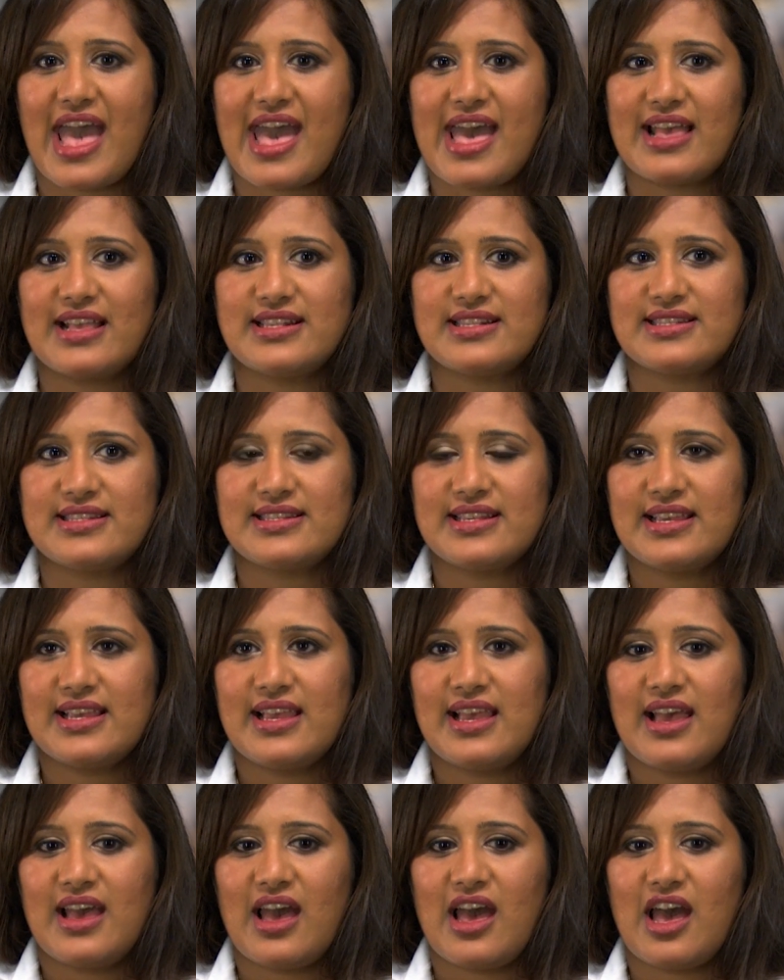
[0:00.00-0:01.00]
as
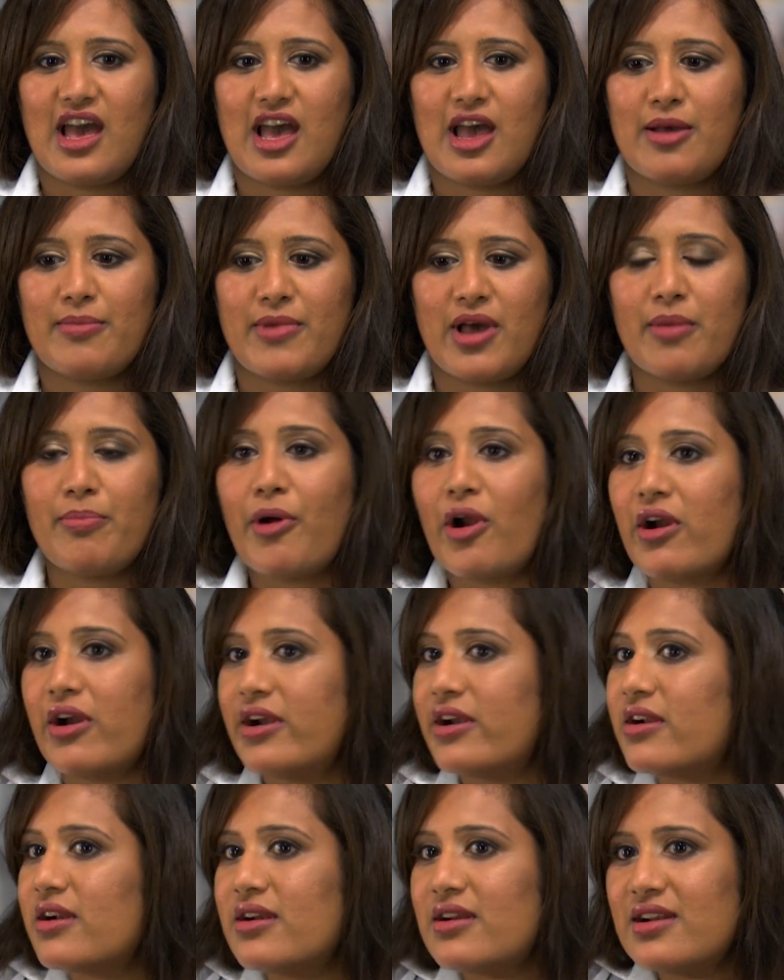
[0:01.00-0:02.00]
a
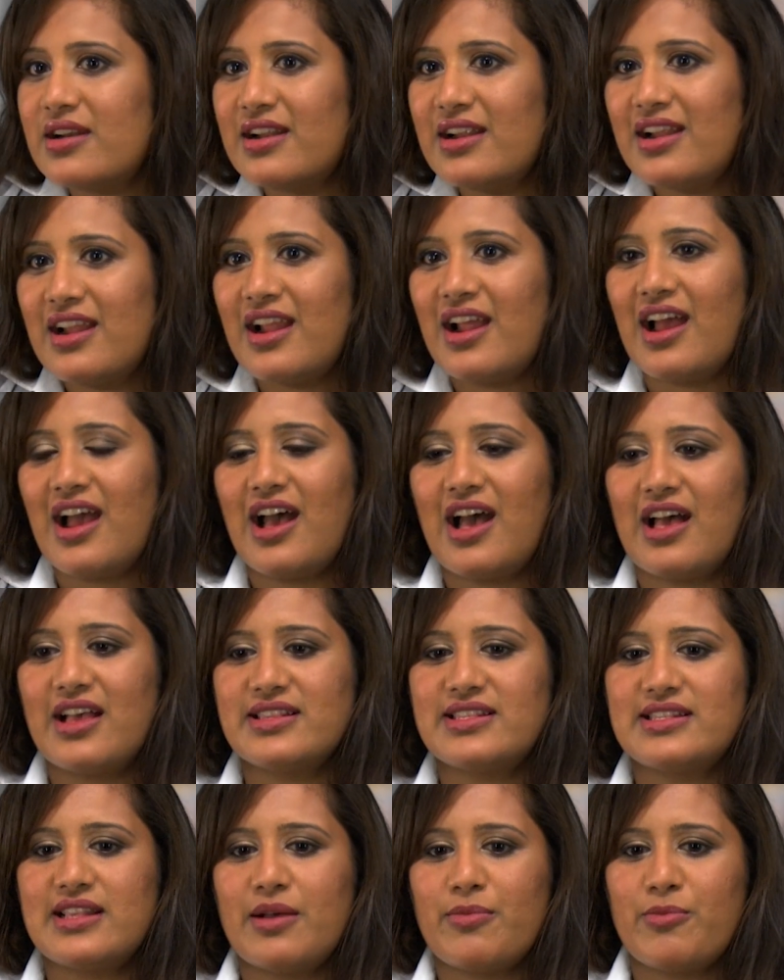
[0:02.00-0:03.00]
partner,
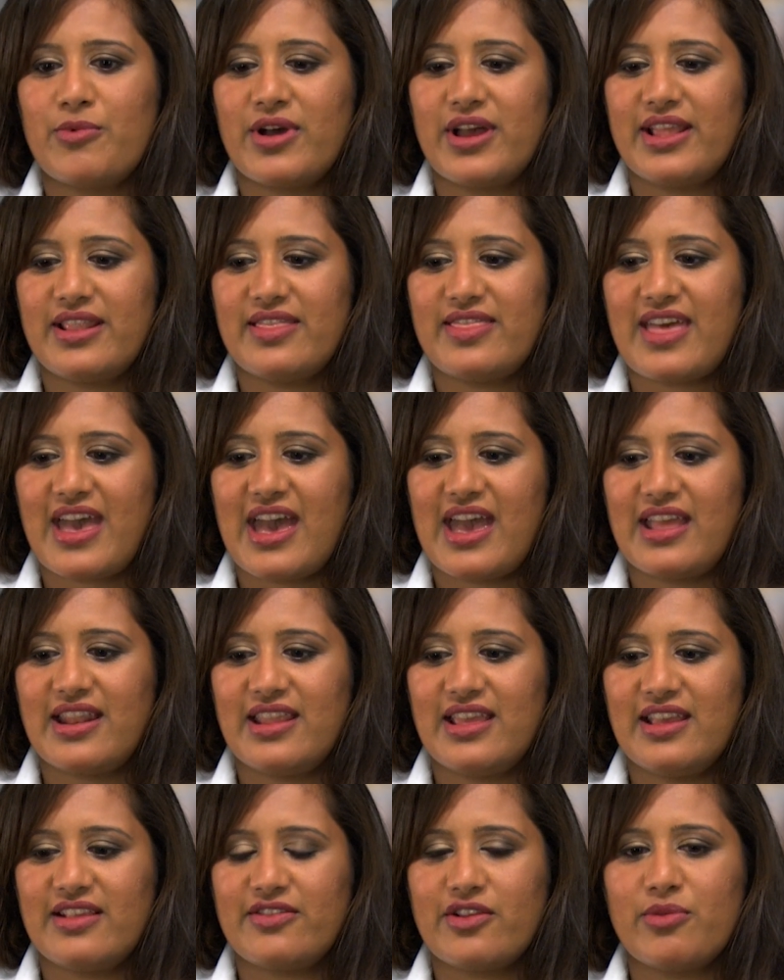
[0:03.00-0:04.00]
someone
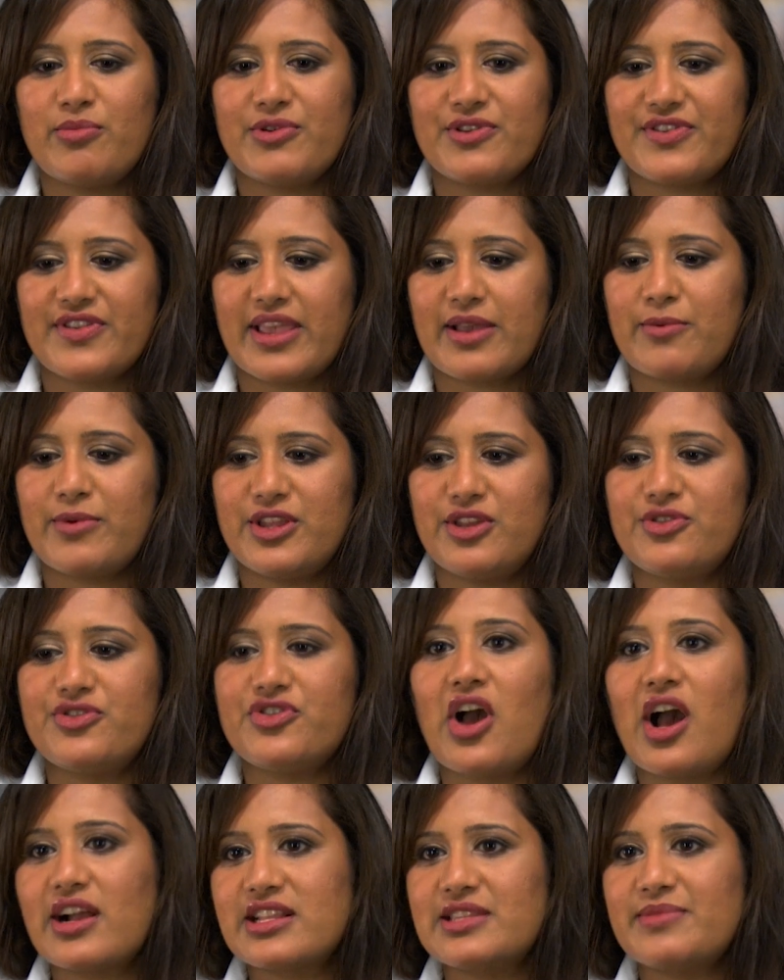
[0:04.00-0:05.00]
that it's almost like when you
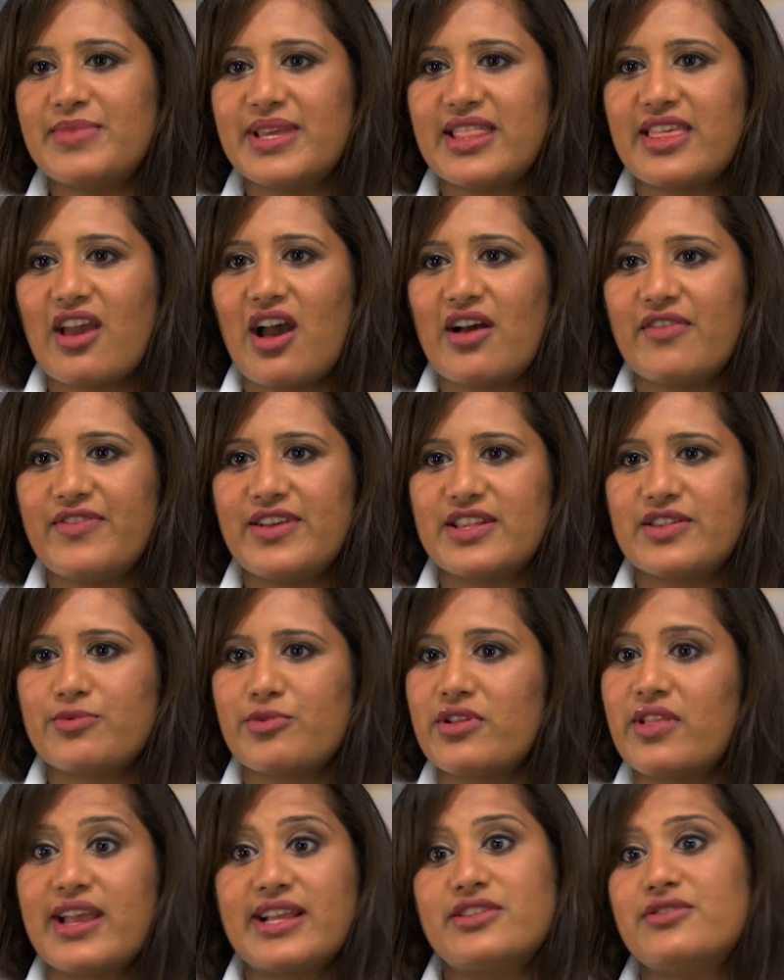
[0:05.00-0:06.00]
talk to me in the office,
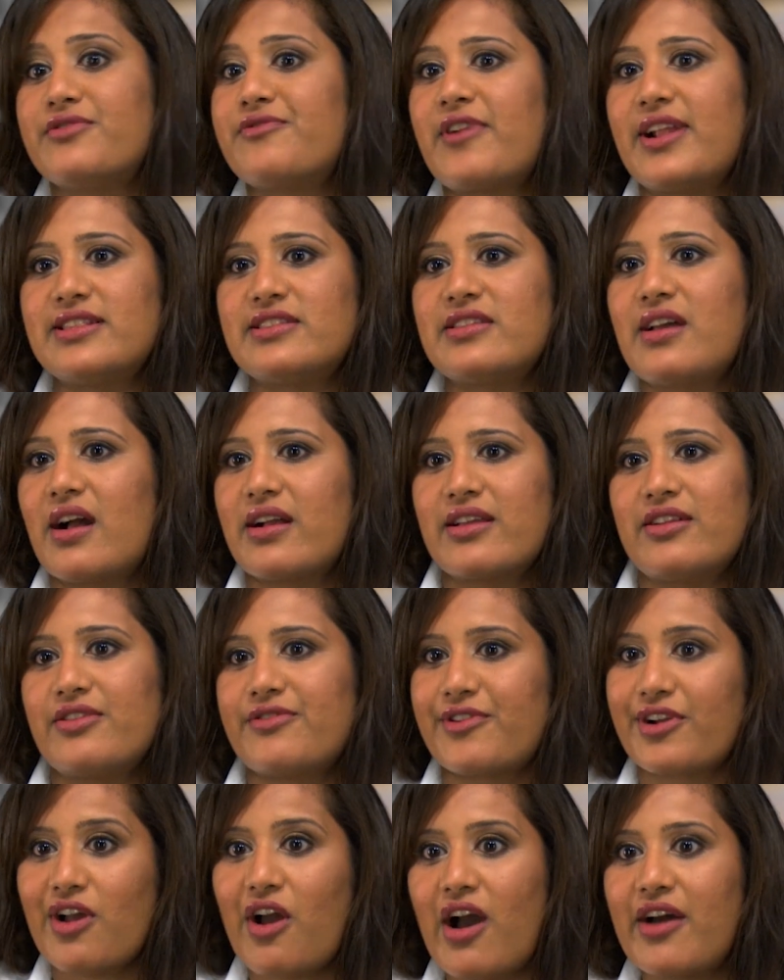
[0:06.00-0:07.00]
we're like two friends talking
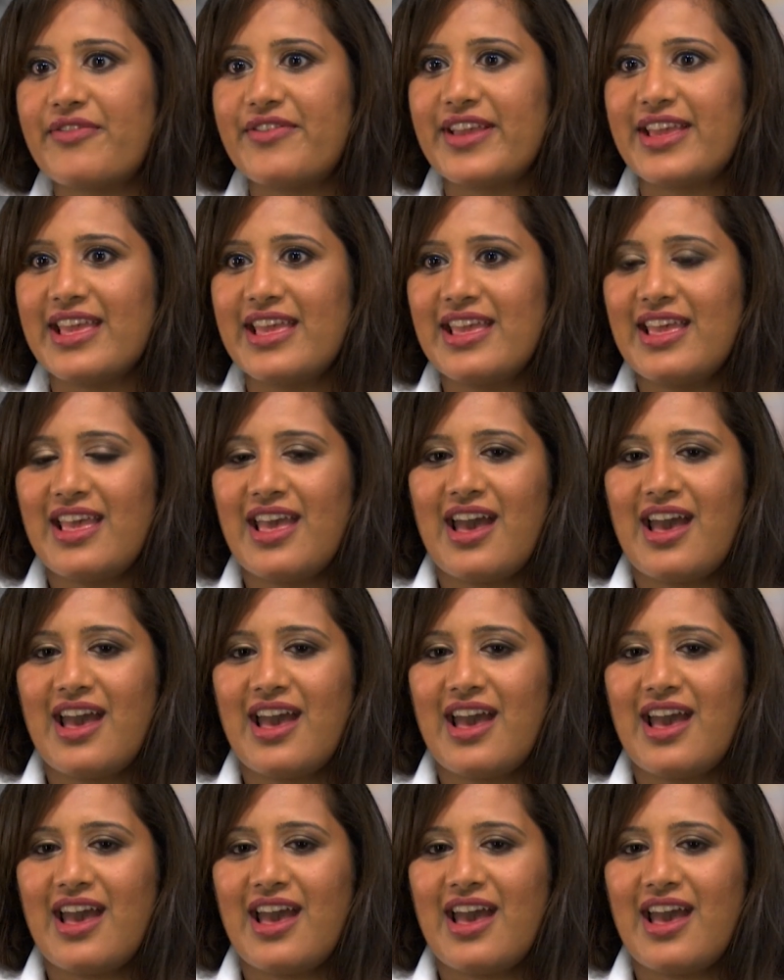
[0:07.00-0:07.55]
over coffee.